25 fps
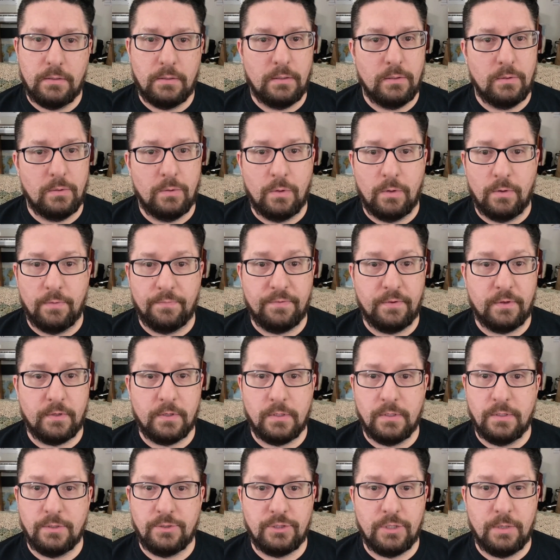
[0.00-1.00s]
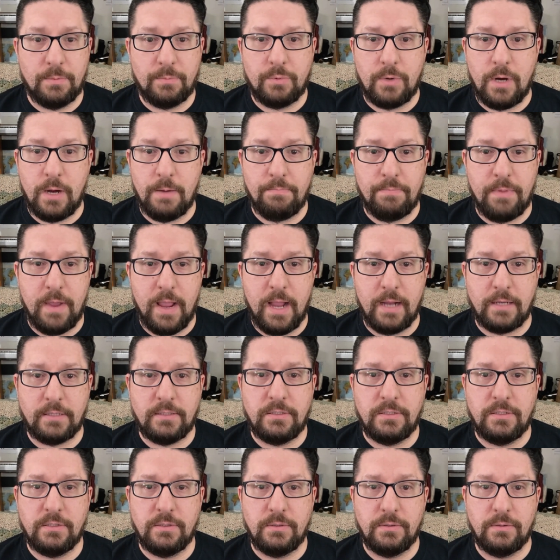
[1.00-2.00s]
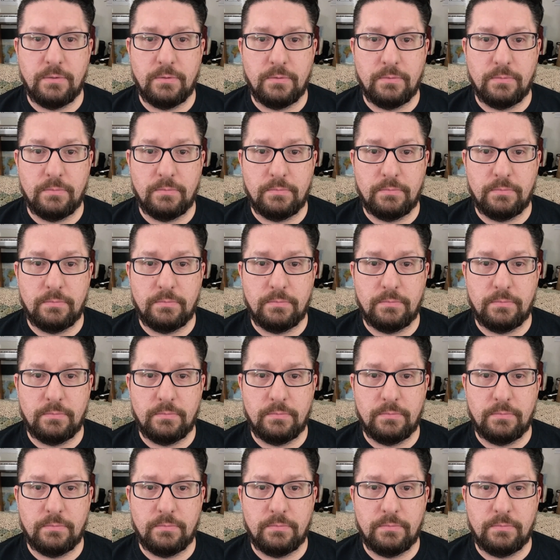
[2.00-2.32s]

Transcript: Or if they're gonna jump right back to,